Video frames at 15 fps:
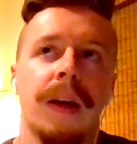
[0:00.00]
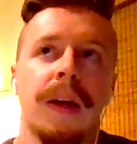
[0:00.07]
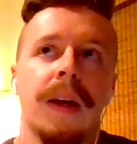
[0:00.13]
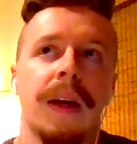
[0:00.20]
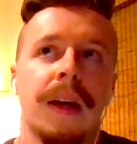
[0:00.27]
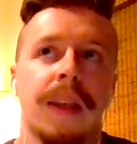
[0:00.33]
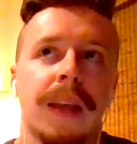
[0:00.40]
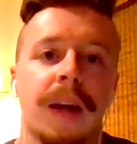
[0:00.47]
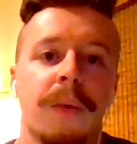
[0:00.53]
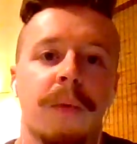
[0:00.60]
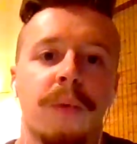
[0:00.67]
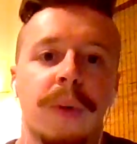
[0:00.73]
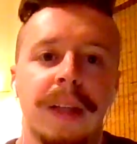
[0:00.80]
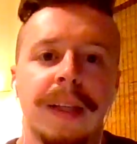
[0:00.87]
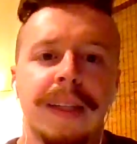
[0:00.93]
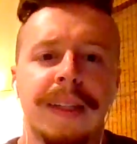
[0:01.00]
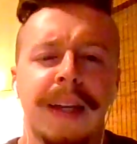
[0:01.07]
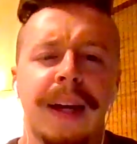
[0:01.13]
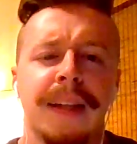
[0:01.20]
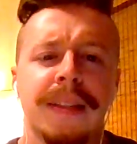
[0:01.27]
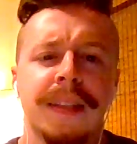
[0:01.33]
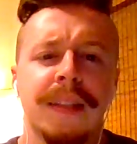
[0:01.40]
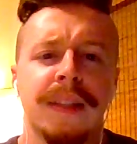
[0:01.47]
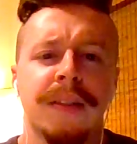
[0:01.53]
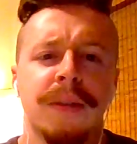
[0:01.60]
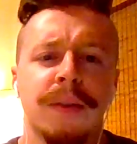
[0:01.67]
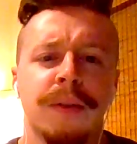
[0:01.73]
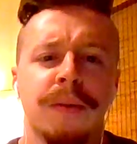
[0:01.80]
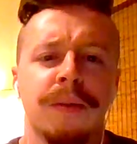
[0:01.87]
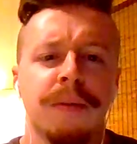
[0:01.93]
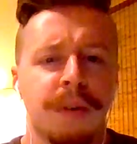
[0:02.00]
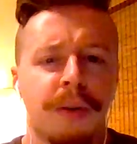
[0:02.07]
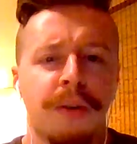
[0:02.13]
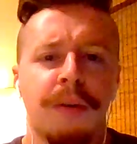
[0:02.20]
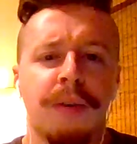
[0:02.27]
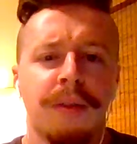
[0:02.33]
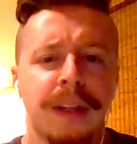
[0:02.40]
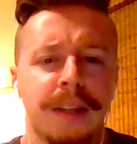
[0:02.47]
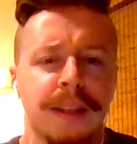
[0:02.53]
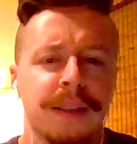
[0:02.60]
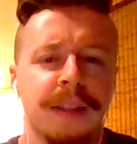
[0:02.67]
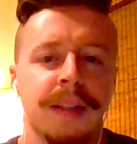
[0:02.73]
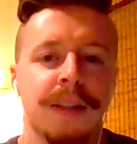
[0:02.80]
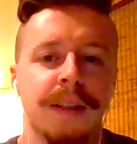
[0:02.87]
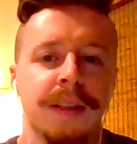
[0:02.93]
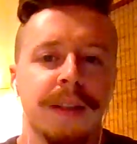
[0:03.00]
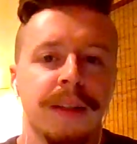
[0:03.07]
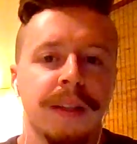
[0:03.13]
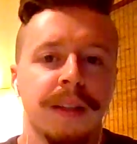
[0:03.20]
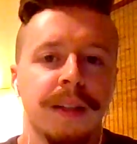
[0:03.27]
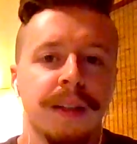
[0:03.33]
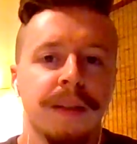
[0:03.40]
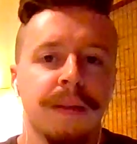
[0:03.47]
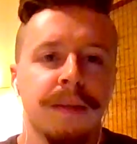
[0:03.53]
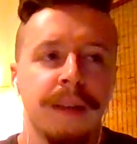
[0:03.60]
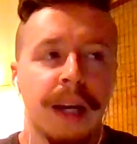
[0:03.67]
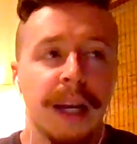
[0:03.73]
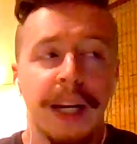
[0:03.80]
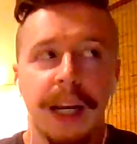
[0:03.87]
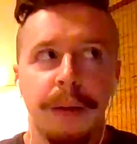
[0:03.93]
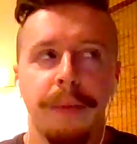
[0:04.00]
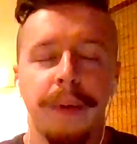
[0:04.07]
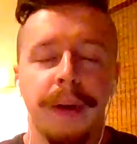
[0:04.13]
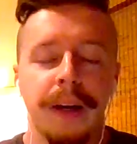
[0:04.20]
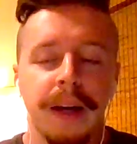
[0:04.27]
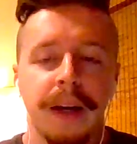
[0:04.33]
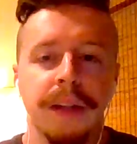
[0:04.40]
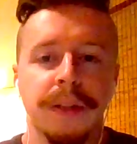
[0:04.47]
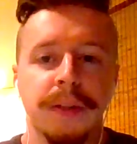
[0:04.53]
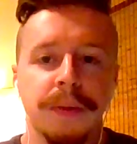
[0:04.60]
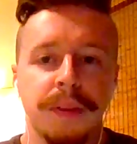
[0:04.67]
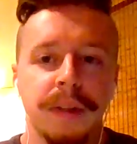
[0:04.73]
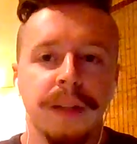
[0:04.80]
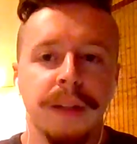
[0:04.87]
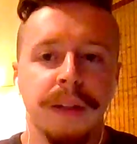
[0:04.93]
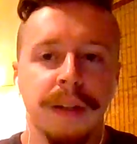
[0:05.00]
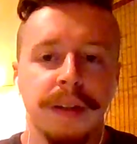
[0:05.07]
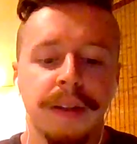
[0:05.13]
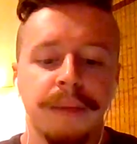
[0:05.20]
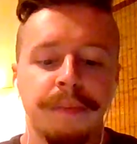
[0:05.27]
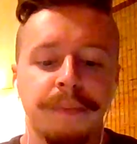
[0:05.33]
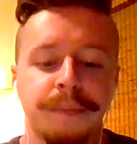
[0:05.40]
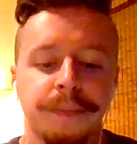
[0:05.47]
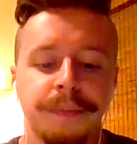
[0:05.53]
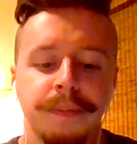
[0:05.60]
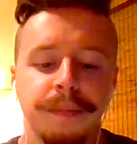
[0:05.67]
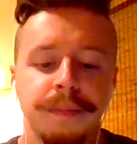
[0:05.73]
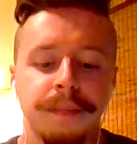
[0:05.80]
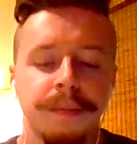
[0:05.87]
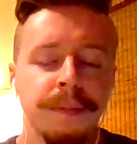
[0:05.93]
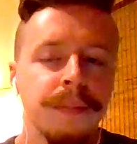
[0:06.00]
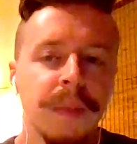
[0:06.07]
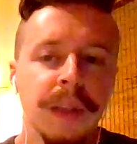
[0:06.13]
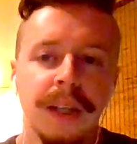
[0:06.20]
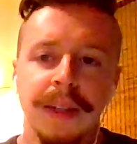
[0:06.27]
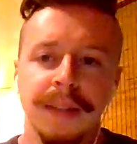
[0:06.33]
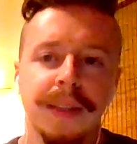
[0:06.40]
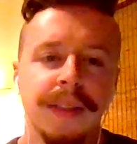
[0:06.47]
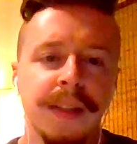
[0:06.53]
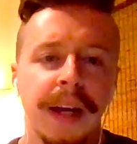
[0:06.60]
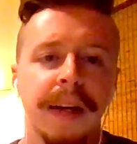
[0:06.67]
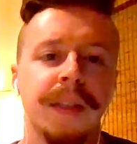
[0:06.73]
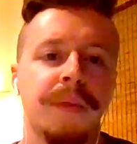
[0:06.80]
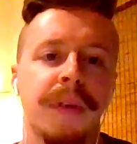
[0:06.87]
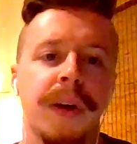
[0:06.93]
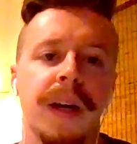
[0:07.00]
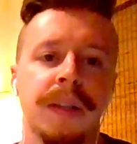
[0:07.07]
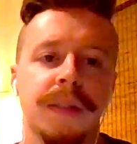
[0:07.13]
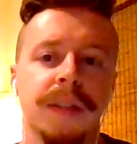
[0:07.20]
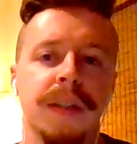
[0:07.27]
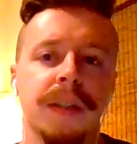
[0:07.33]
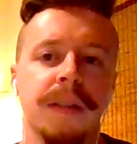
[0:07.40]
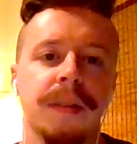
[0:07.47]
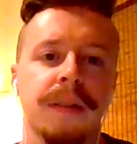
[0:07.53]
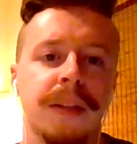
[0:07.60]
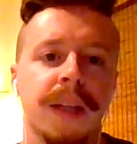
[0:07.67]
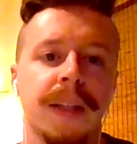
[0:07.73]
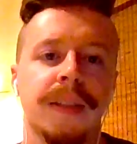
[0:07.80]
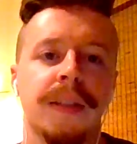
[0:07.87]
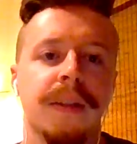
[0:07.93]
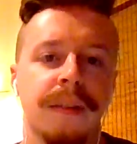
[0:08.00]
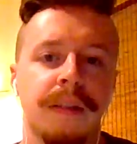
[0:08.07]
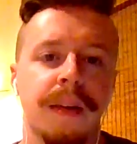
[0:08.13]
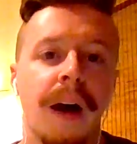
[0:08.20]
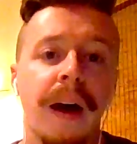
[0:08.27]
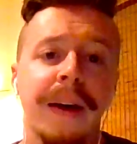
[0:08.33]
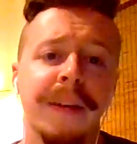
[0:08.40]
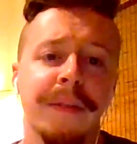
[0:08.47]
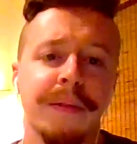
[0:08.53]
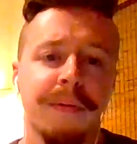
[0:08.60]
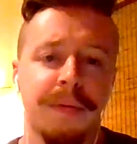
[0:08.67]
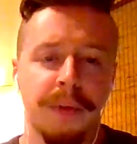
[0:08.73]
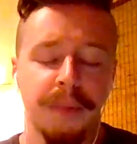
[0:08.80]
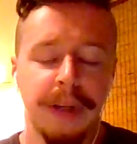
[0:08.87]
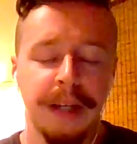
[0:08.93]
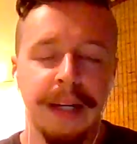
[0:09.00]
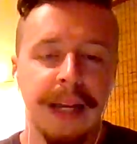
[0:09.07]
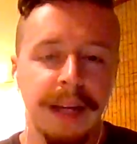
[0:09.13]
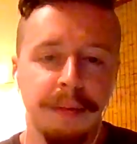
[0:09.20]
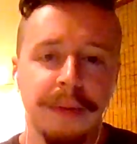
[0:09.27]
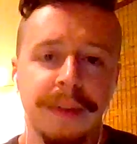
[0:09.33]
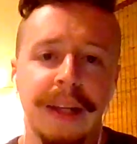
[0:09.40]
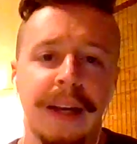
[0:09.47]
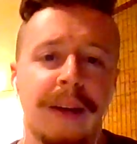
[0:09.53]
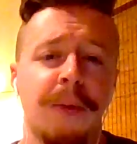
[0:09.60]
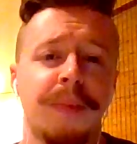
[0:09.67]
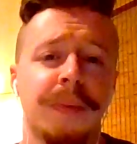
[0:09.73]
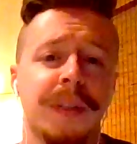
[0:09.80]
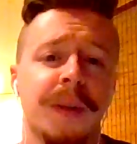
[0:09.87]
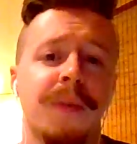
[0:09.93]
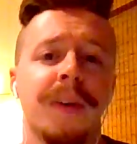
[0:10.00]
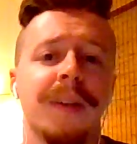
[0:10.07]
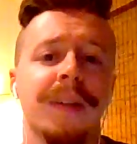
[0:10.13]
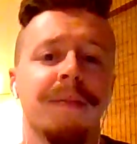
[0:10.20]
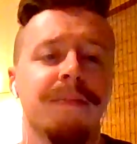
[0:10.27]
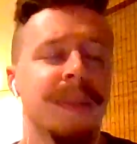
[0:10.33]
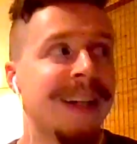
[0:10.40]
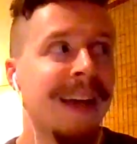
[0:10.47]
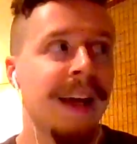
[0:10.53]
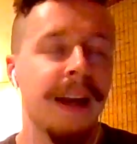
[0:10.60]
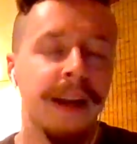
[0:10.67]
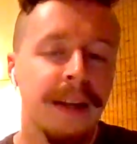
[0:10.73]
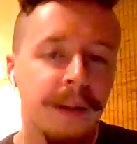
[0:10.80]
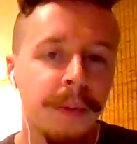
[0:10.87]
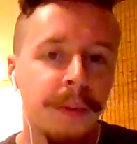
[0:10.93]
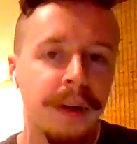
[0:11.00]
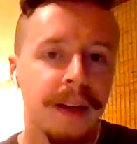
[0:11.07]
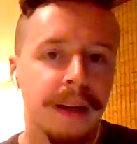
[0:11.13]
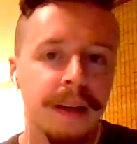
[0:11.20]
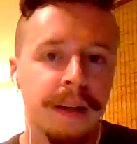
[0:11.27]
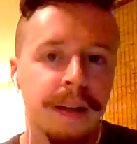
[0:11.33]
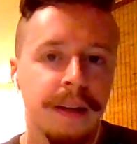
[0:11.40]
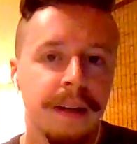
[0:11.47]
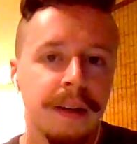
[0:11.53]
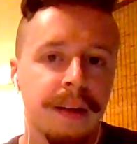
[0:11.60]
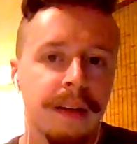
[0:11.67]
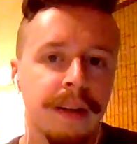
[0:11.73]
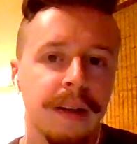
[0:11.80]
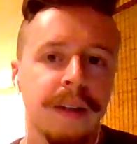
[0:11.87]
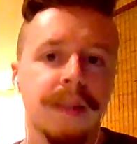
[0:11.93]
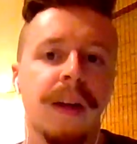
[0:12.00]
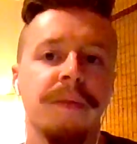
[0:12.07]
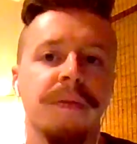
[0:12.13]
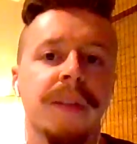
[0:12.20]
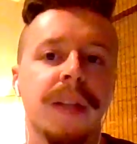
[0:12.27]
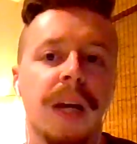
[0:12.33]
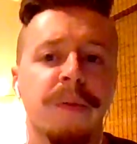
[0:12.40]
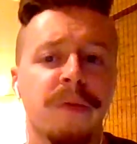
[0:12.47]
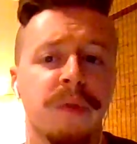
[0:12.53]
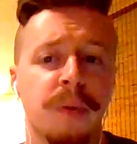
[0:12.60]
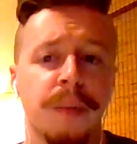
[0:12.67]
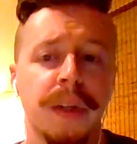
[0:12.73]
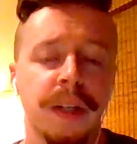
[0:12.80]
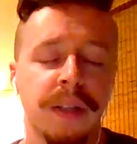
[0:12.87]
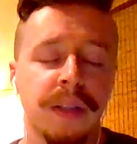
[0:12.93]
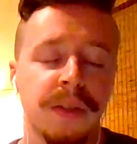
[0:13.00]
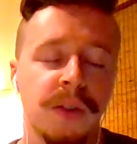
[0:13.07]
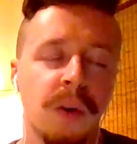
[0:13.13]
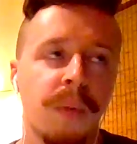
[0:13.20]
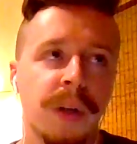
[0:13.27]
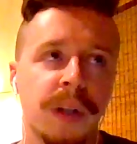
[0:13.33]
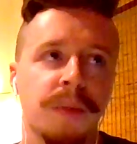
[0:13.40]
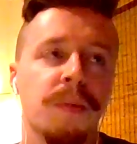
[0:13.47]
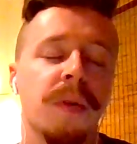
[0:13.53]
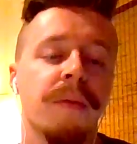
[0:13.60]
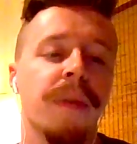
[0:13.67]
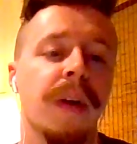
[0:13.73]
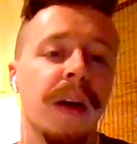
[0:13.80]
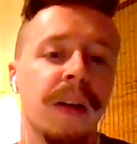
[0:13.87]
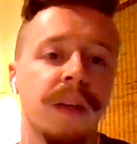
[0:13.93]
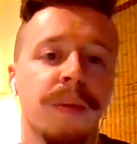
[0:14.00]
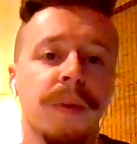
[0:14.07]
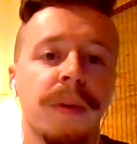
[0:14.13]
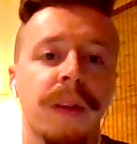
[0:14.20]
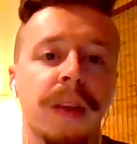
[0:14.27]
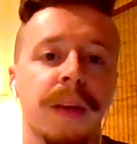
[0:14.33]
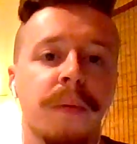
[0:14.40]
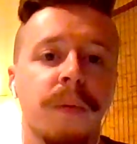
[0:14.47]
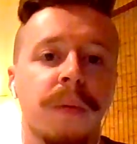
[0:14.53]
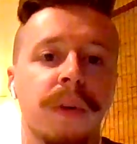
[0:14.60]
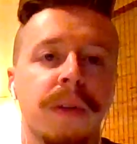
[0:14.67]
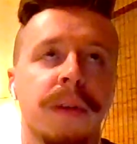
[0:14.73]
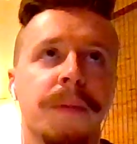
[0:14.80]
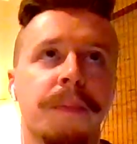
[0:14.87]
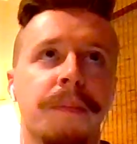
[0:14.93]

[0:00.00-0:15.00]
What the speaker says: And that really ties into the whole English teaching thing and MMA, actually, because the satisfaction that's gotten from being able to help someone in any way is oftentimes for me so much more valuable than, well,